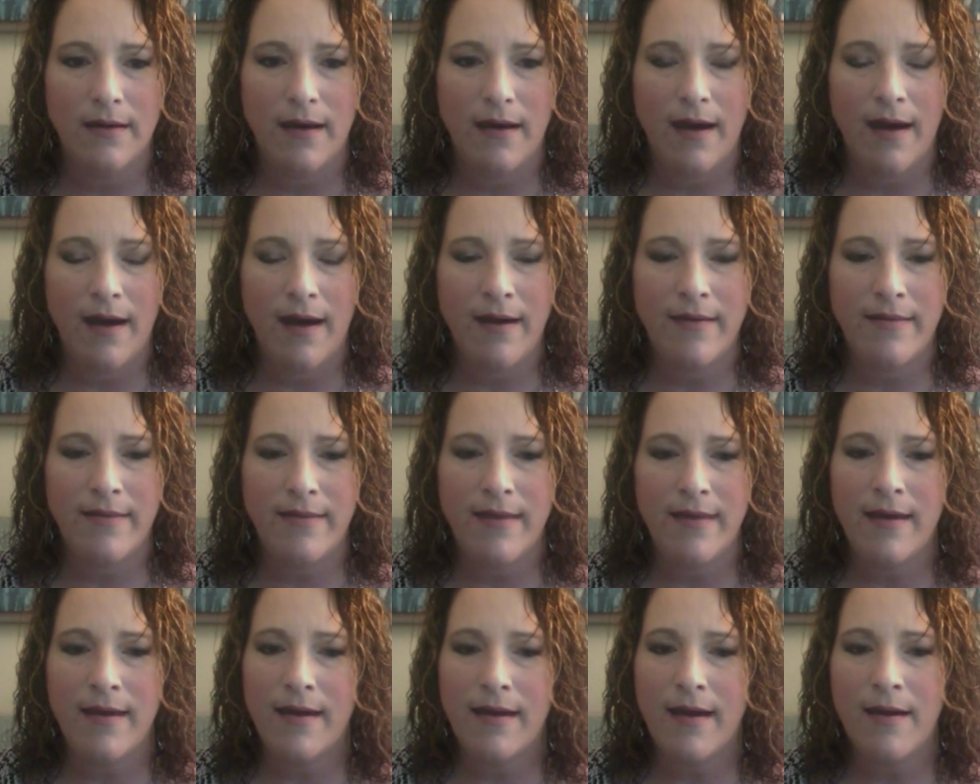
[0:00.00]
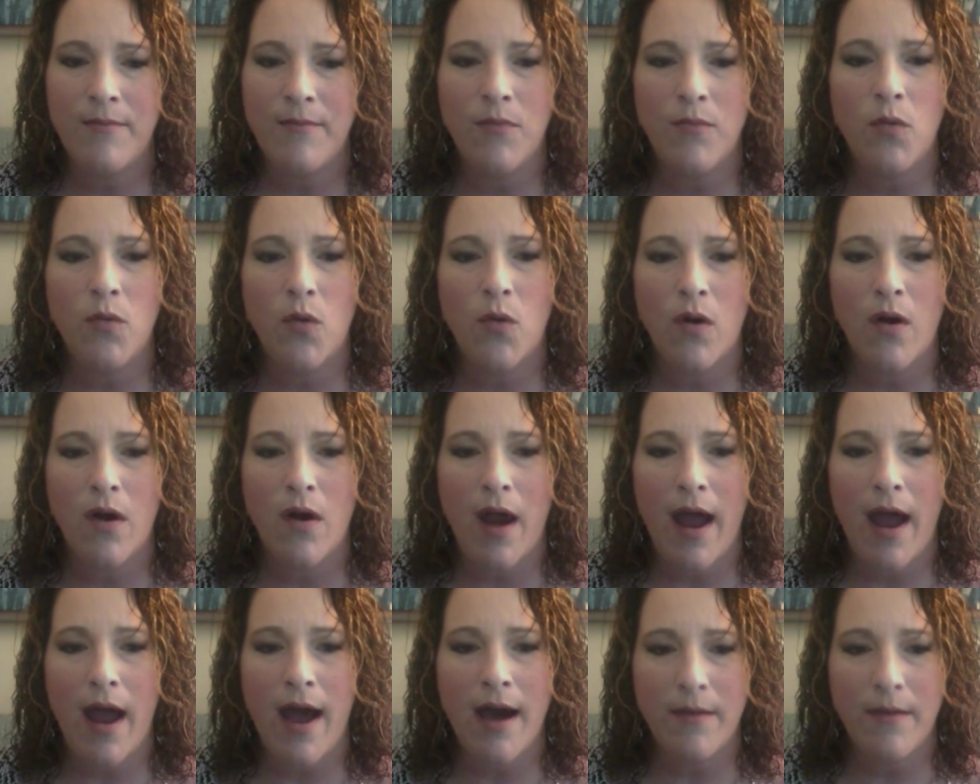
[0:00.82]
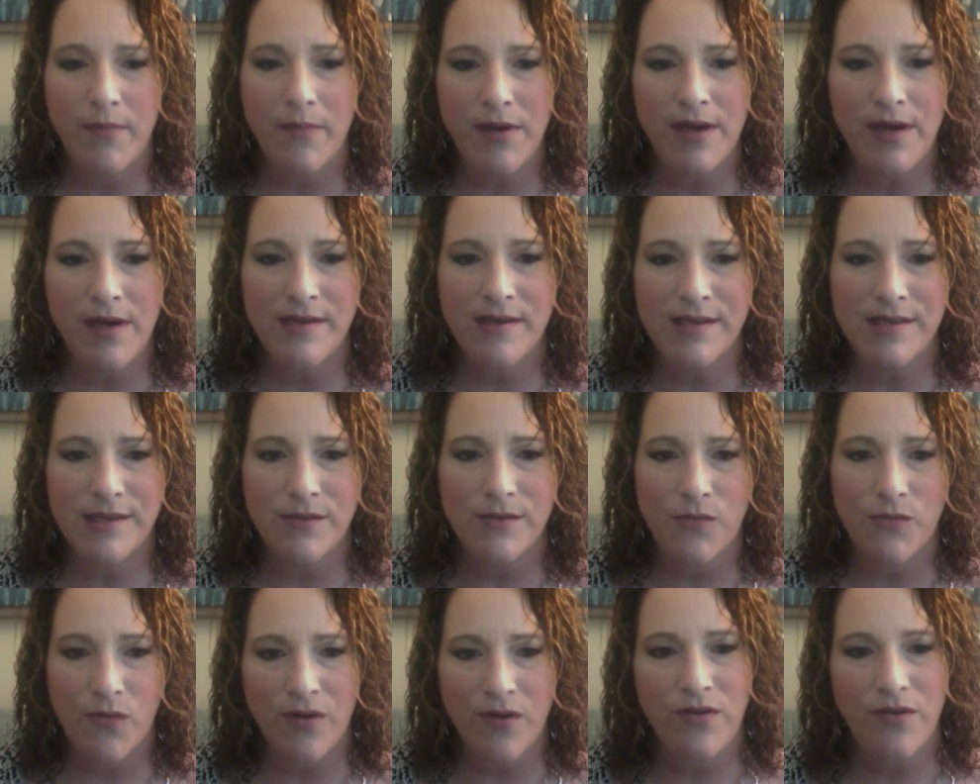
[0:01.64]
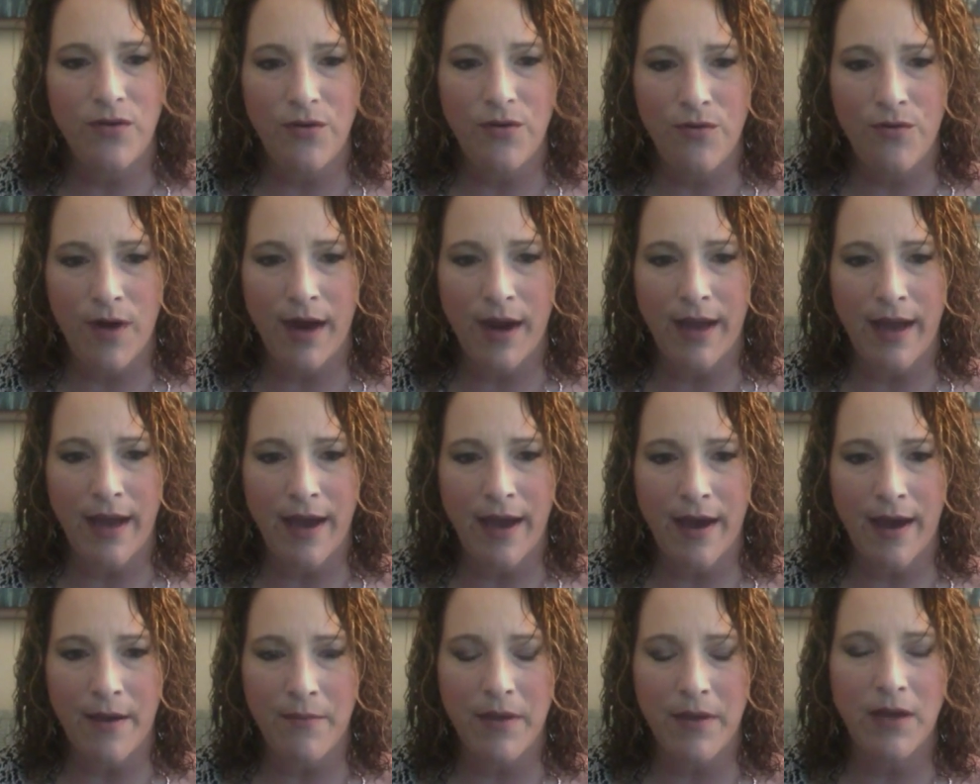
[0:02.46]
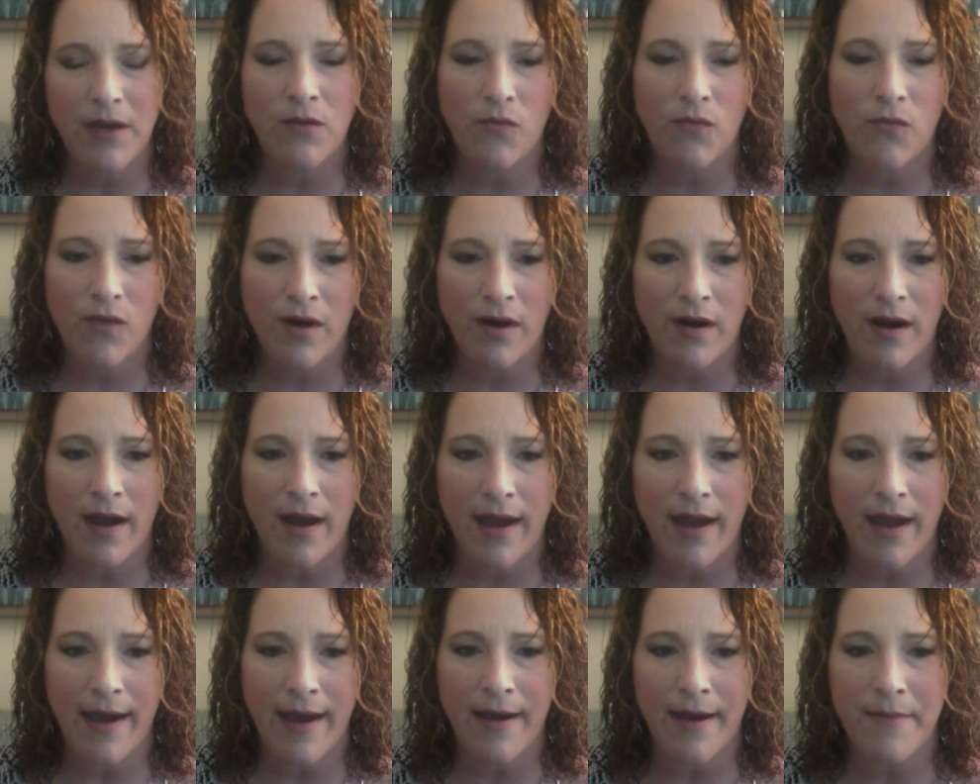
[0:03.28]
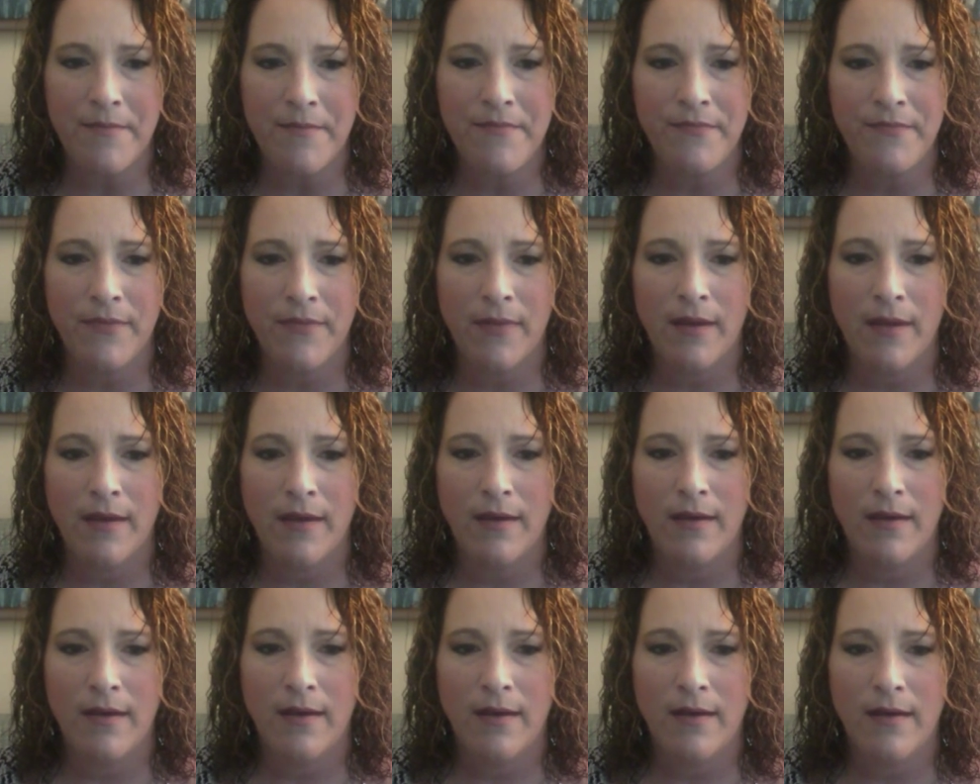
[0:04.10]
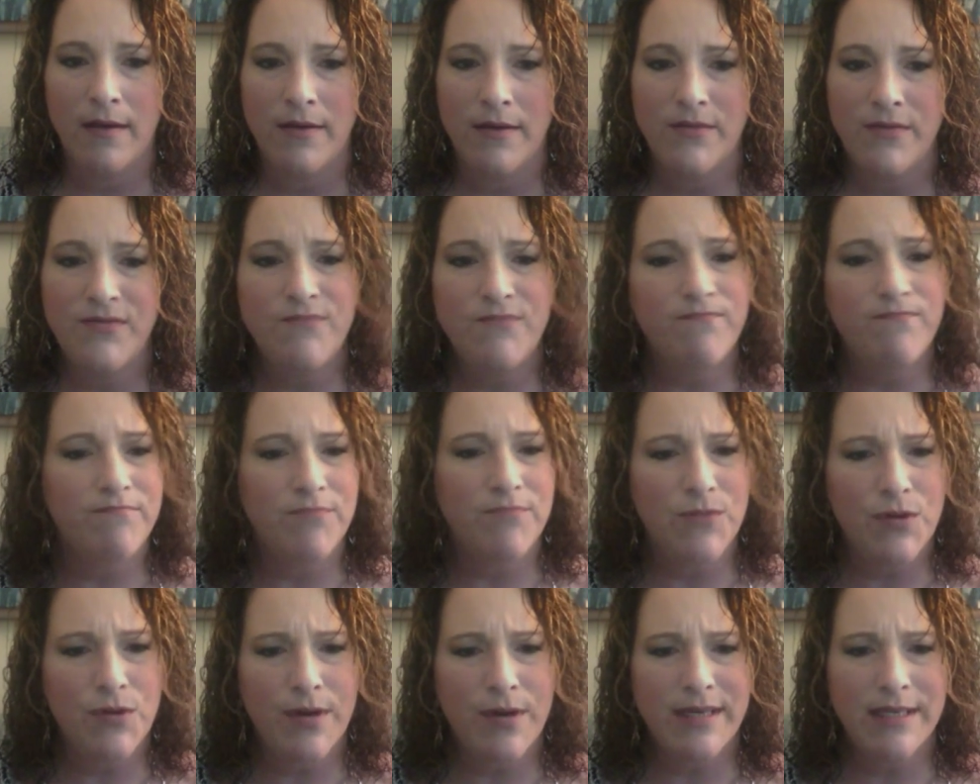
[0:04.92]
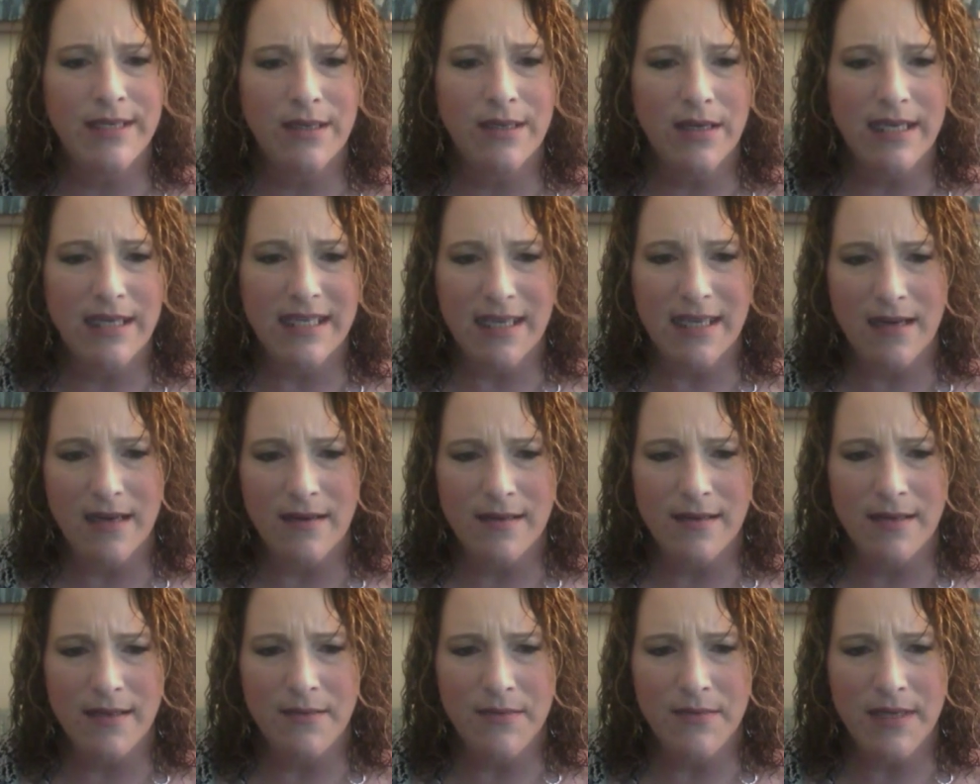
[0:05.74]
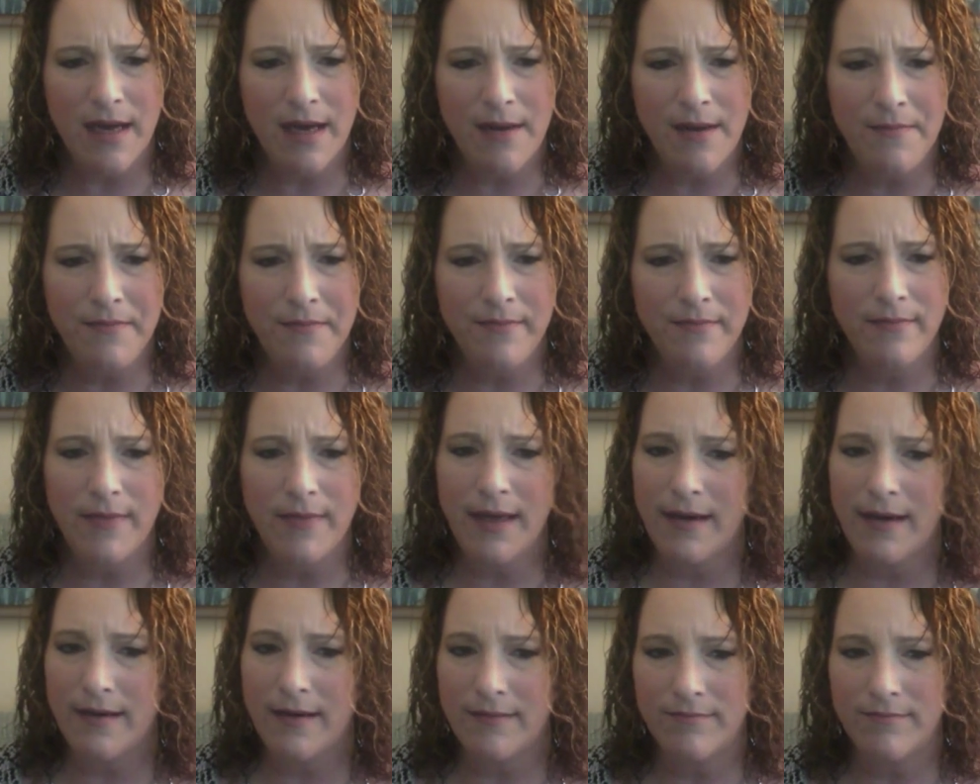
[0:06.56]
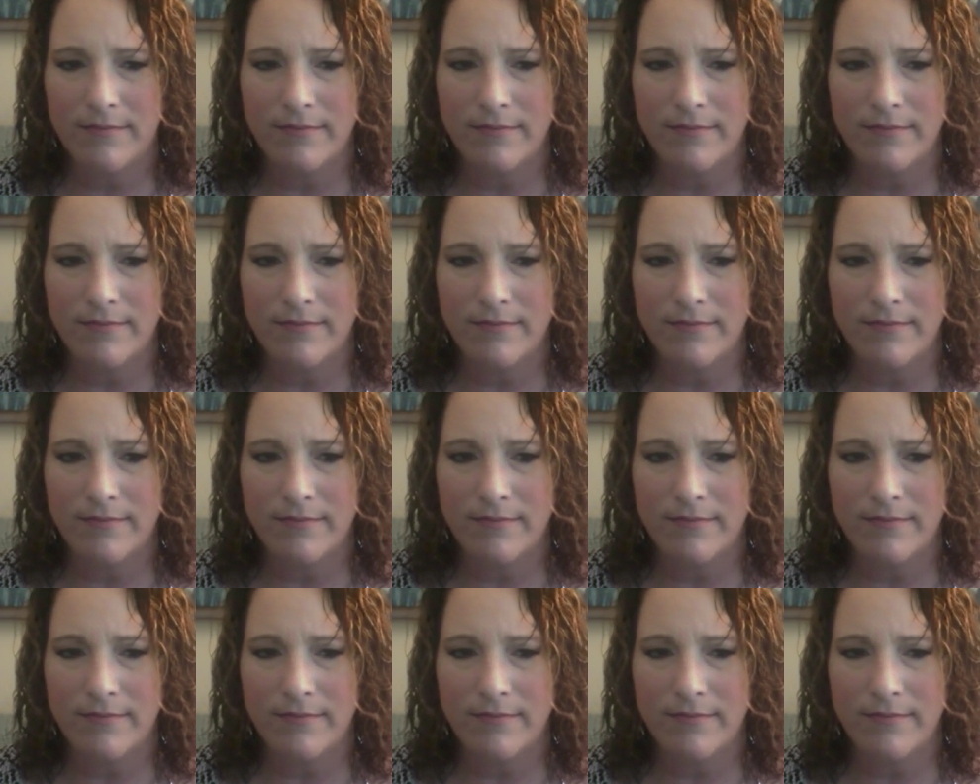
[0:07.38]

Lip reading: I think I'm more at peace with who I am and where I am. Do I still get scared sometimes? Yeah.